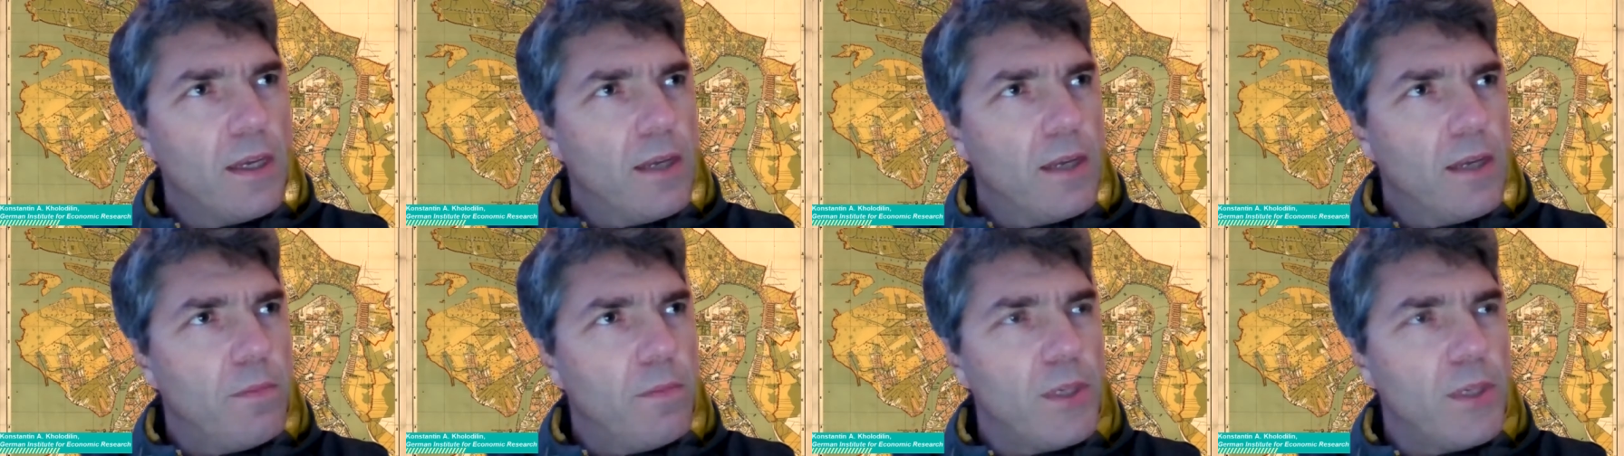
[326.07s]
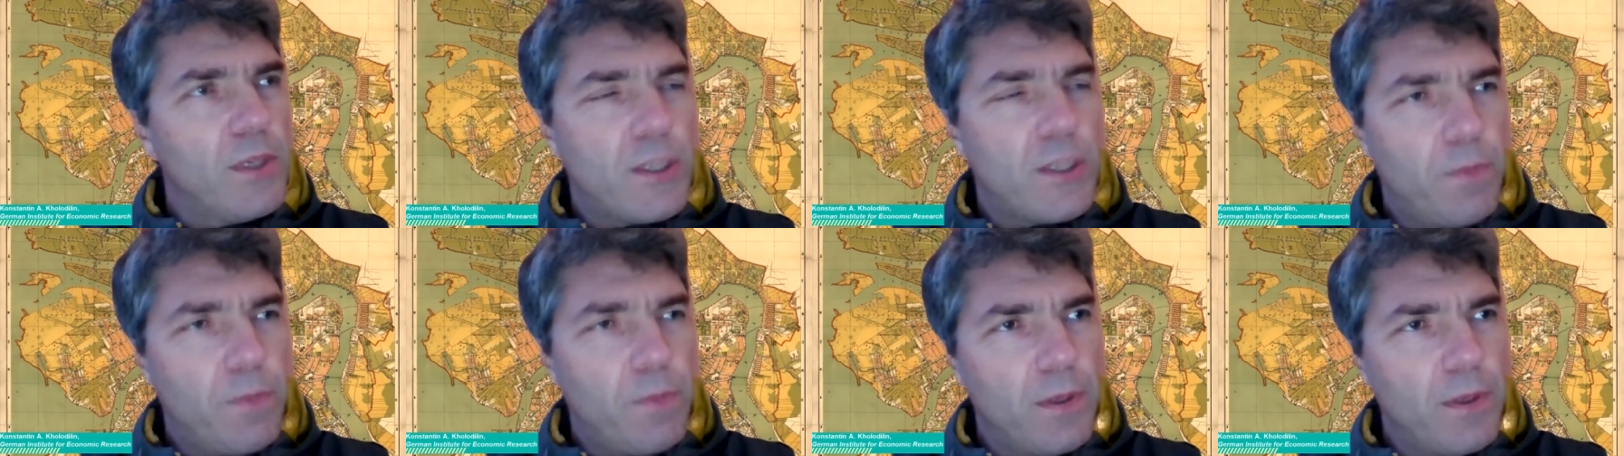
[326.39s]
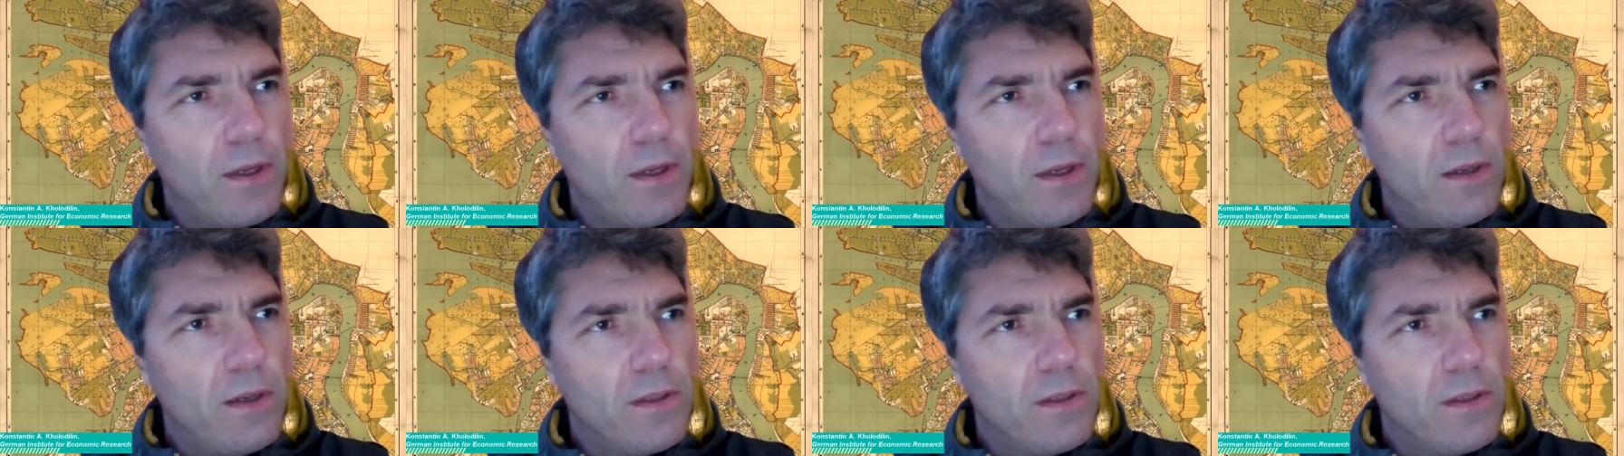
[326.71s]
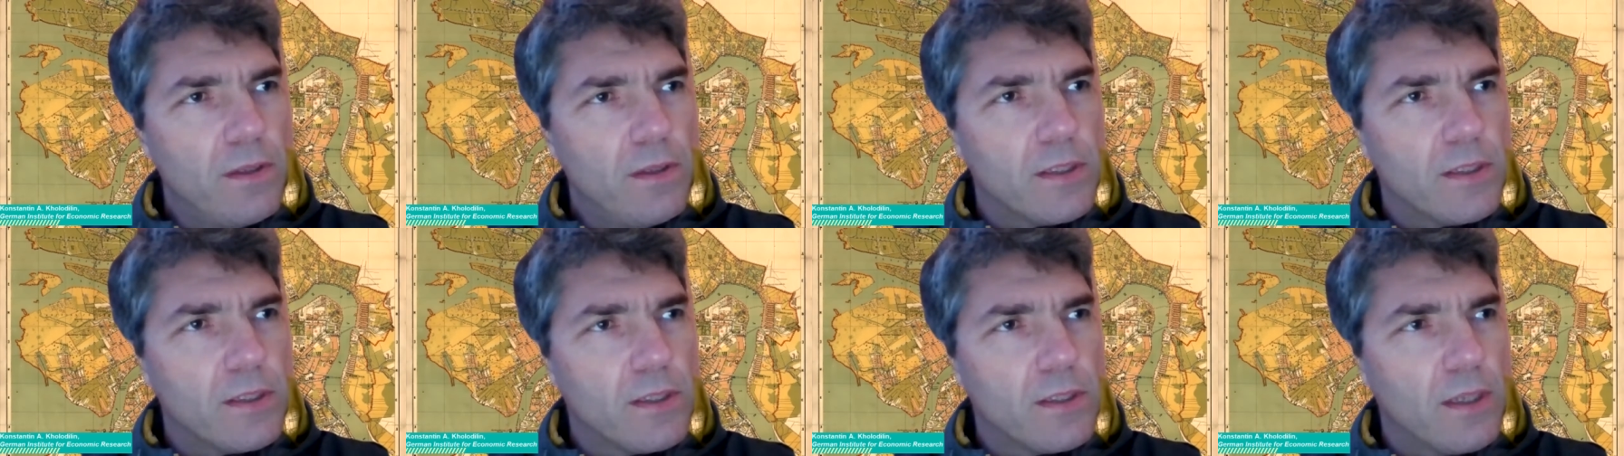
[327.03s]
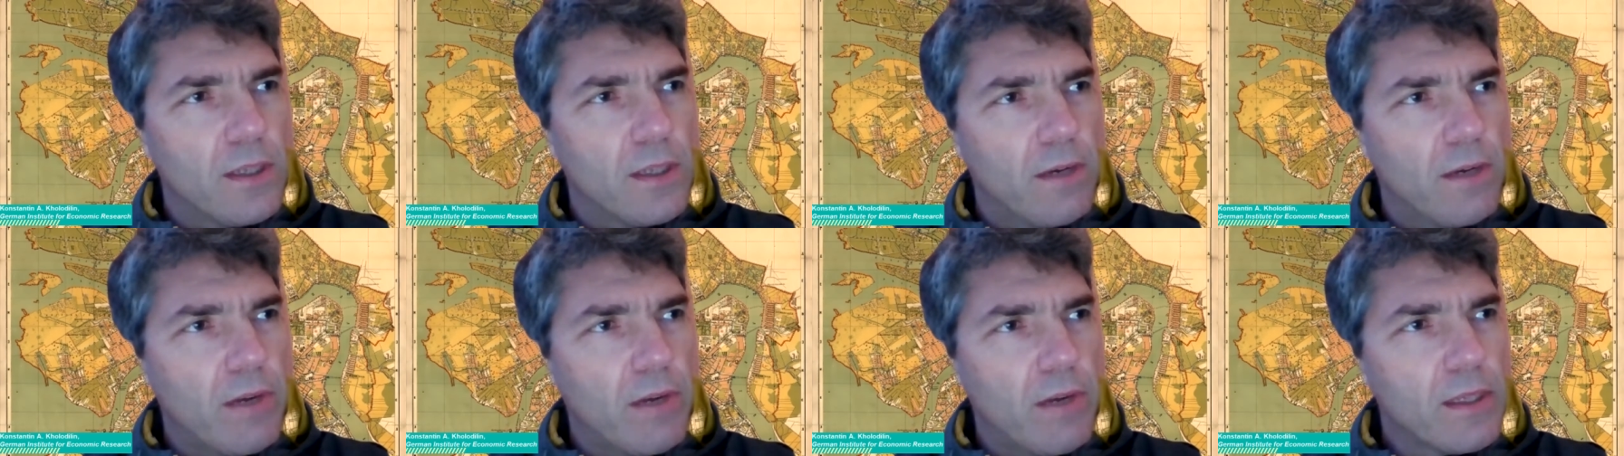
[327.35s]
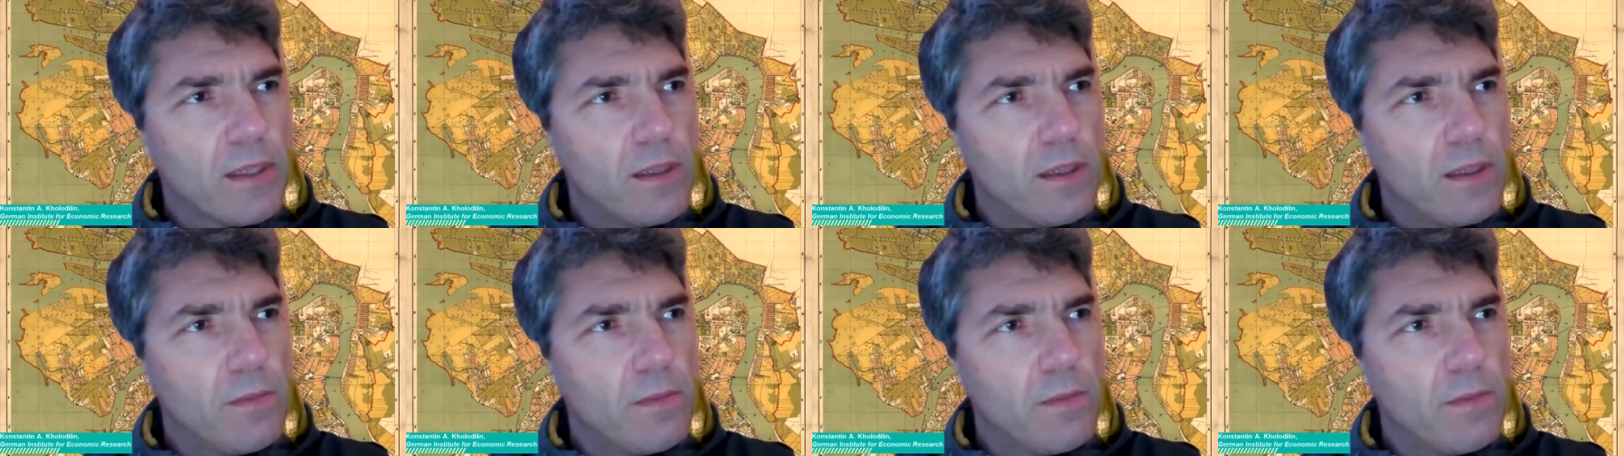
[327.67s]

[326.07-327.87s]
Mietspiegel, this rental